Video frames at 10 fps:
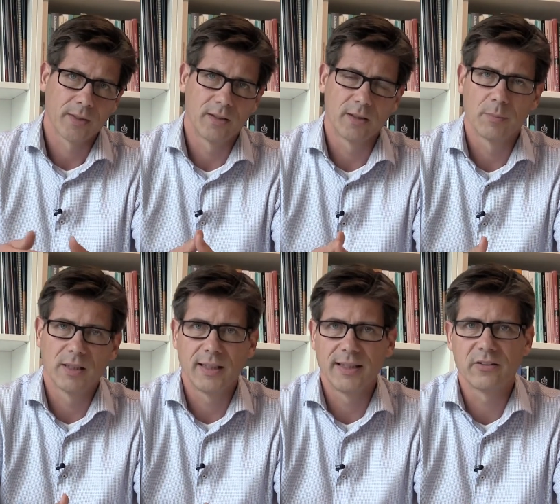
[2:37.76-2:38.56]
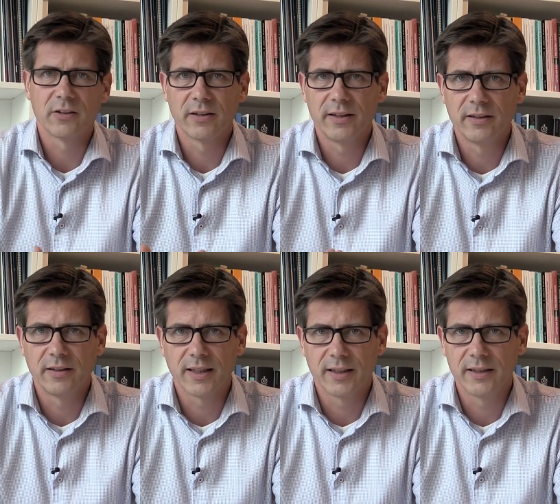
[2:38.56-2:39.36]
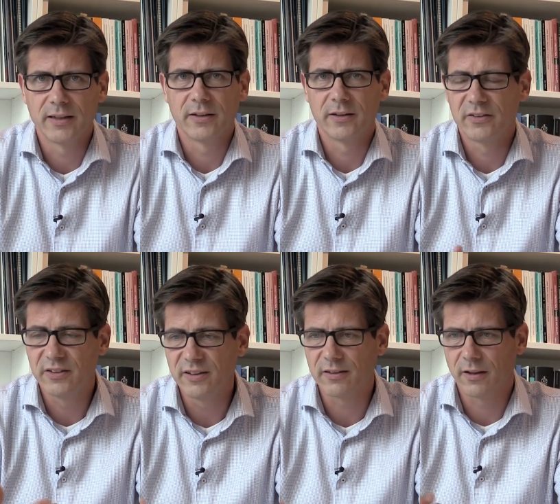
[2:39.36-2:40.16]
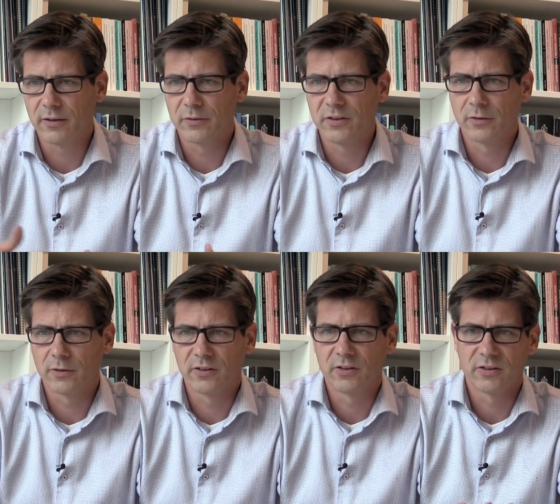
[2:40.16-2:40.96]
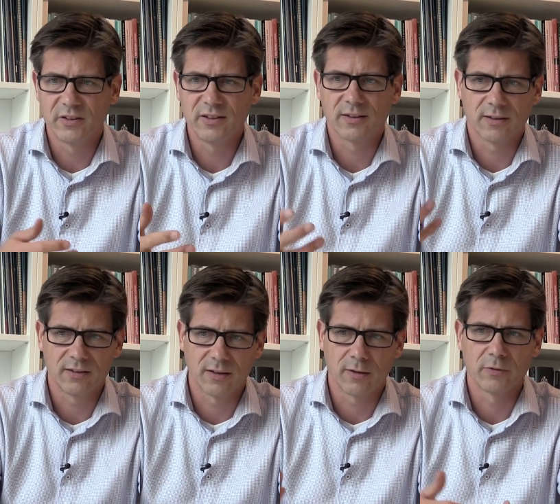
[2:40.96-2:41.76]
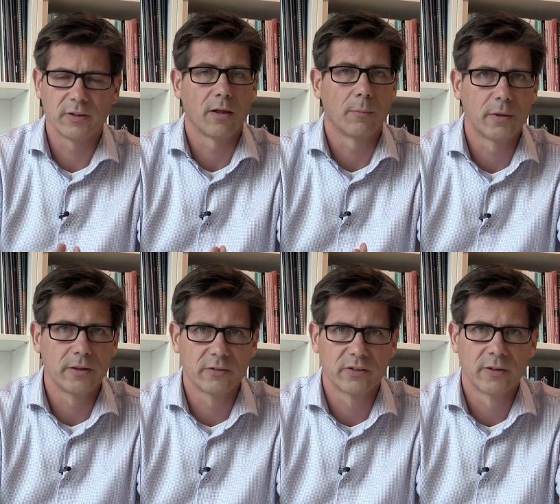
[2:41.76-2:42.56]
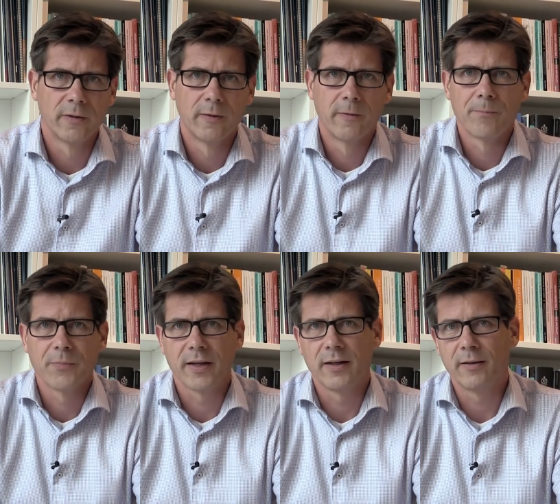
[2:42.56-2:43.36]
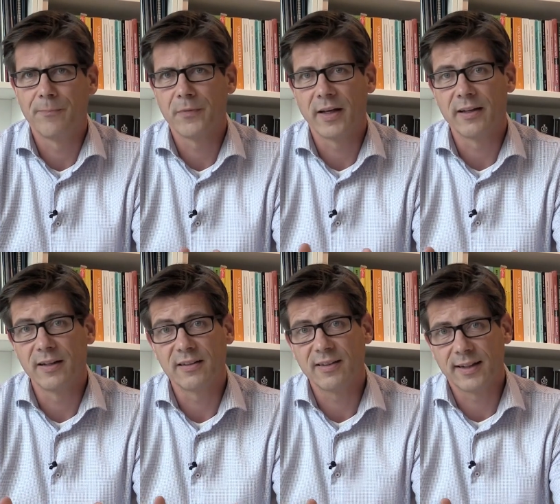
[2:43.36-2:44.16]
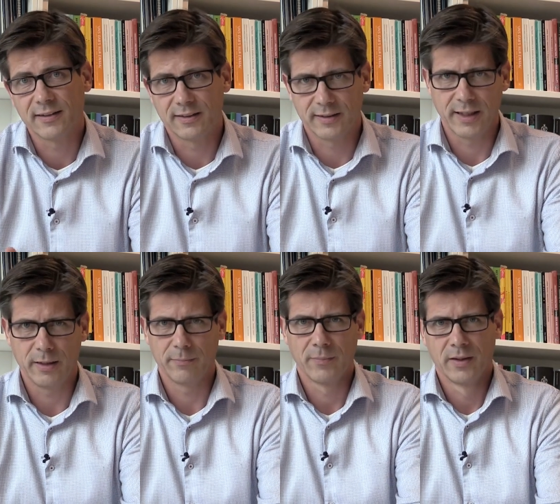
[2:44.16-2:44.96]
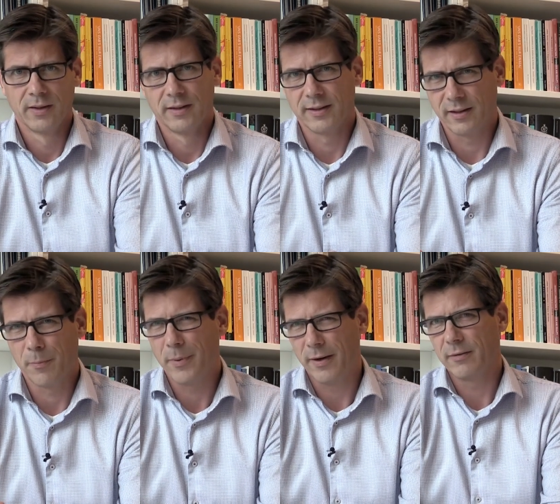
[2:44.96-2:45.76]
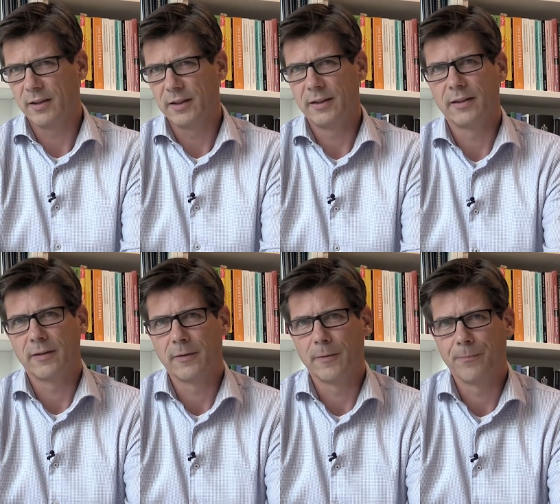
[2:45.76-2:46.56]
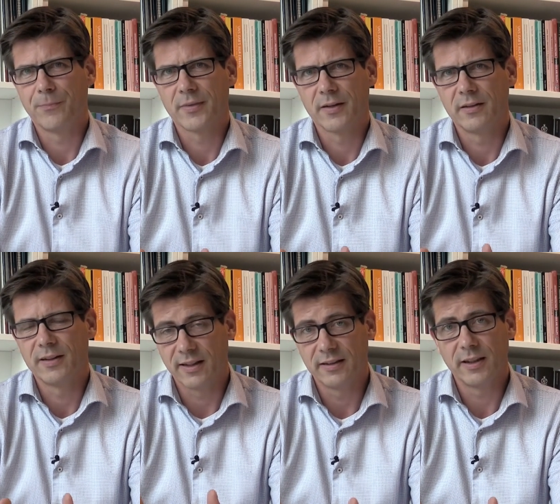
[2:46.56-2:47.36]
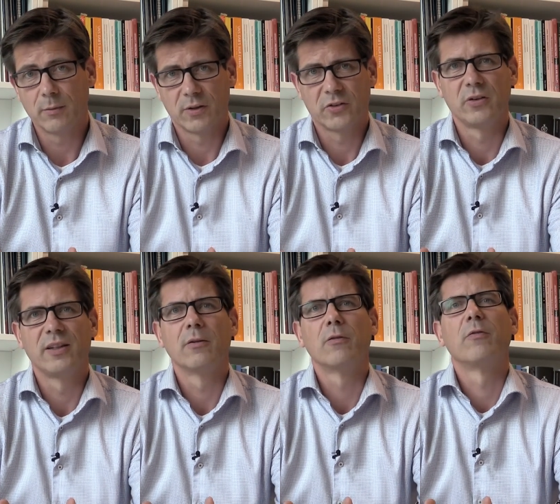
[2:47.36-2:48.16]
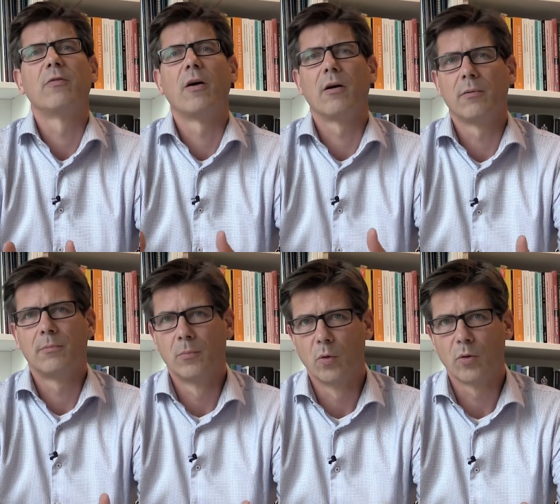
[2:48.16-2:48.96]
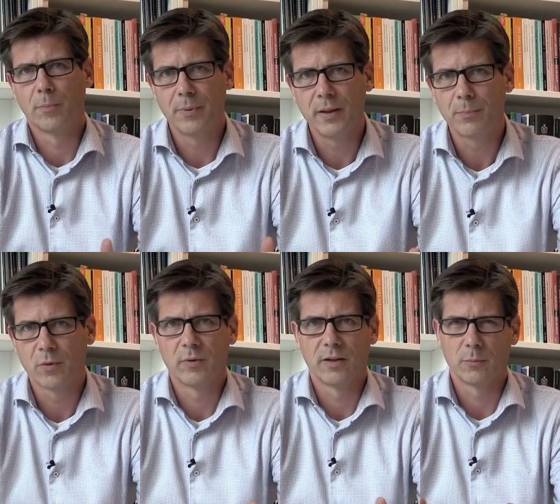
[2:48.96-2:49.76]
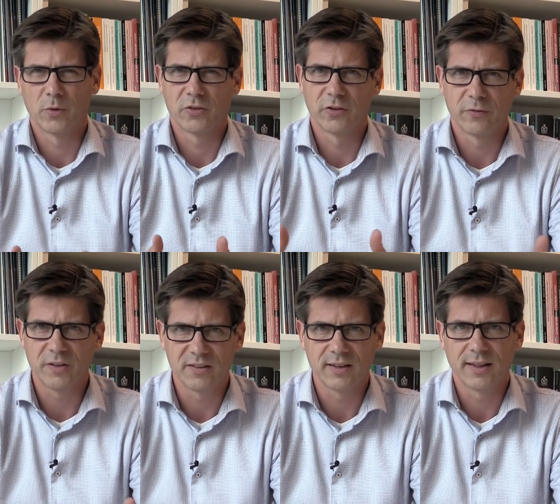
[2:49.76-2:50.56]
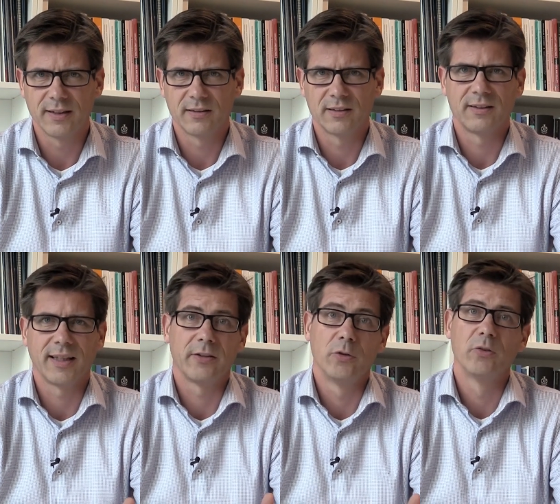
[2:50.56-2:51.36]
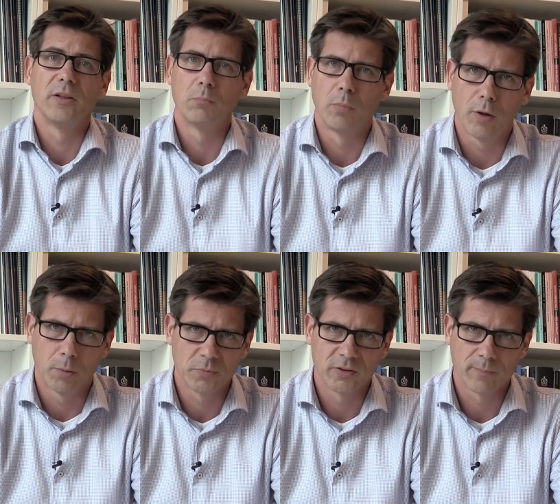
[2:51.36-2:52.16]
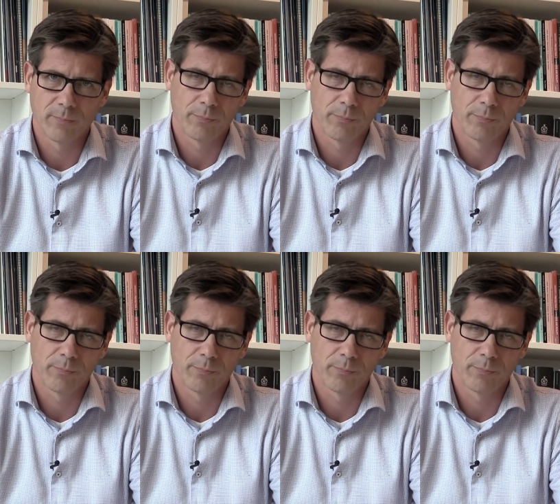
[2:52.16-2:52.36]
a little bit later in a, a uh, seaside resort, a seaside town, Cambrils, um, and an attack that came that apparently um, the idea was to kill far more people with a more sophisticated attack using bombs.